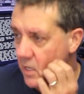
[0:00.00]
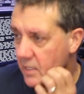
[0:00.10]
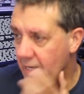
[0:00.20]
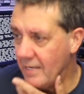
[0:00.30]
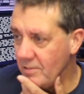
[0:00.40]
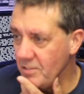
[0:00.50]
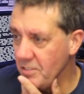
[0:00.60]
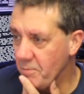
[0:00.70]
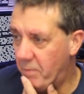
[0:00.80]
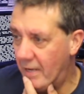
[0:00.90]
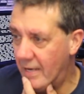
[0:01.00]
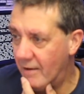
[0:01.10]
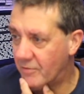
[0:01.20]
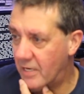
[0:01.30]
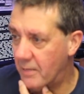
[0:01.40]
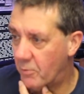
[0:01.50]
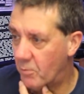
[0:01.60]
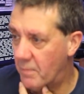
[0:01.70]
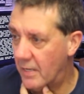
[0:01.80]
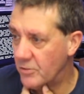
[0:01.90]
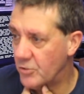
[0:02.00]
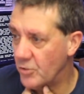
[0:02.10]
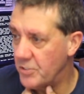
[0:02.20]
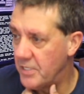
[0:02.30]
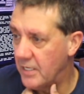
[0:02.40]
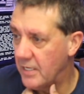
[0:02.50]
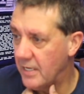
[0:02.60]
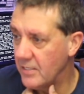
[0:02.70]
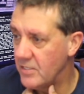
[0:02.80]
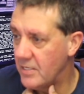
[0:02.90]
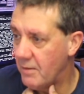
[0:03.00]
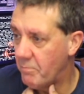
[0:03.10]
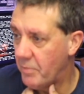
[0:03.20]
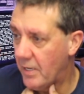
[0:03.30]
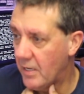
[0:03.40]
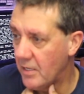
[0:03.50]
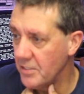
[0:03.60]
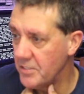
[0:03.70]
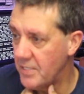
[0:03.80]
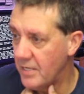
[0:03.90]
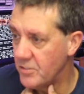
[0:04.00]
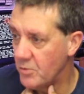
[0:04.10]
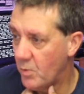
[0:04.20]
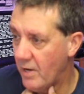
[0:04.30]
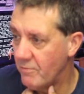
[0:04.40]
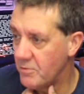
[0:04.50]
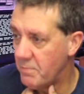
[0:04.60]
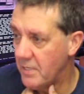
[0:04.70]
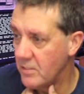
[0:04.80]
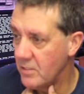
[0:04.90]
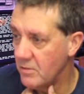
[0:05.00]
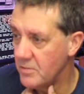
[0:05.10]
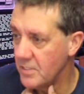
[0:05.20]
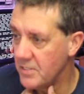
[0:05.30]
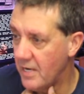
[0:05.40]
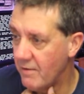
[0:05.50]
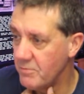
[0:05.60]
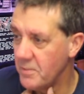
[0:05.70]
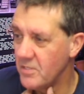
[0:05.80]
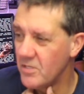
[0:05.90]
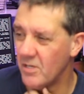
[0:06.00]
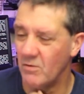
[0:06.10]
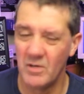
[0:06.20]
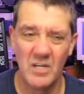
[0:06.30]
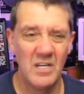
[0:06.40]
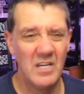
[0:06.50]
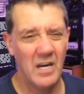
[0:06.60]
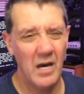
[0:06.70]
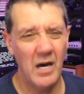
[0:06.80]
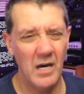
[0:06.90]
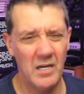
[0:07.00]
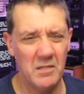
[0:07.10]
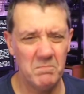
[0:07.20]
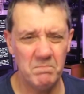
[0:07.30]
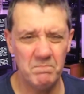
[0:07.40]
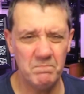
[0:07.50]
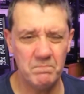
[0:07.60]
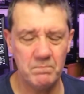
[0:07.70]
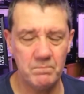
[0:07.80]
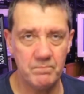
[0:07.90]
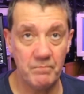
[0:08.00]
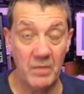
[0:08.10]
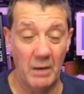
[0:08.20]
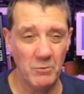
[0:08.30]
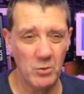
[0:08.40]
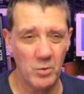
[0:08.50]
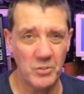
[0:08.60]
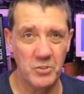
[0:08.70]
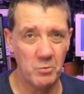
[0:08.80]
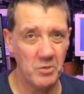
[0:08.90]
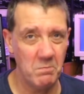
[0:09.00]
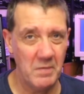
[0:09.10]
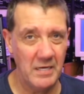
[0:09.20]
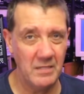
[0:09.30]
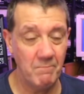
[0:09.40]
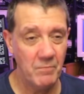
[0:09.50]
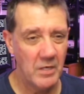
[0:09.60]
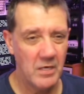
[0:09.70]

Can the display have keyboard, mouse, joystick connected and pass that to whatever's being used? Does it have to be internal? I'm not quite sure what you mean.